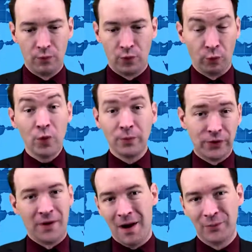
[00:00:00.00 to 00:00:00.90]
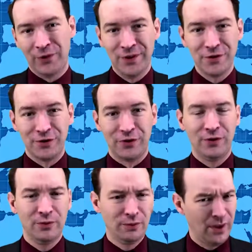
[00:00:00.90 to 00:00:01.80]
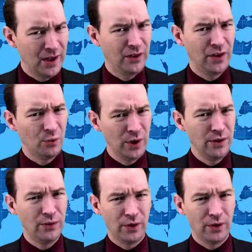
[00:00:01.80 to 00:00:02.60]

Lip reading: groups in opposition to things that we used